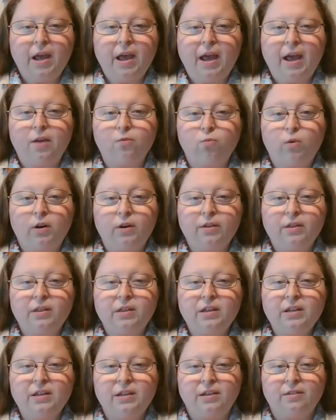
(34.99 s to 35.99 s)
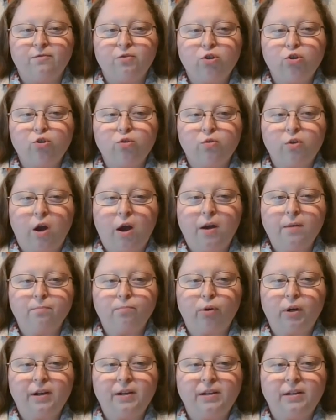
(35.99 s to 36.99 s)
and where thieves do not
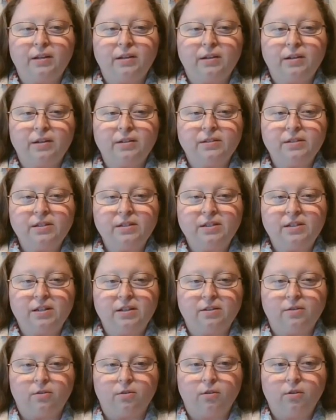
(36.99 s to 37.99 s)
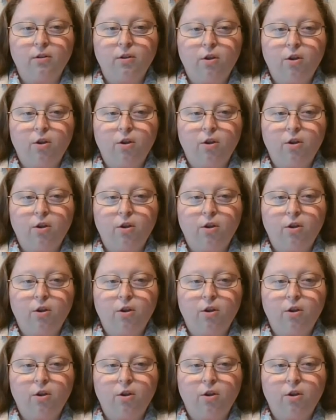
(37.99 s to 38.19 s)
break in and steal.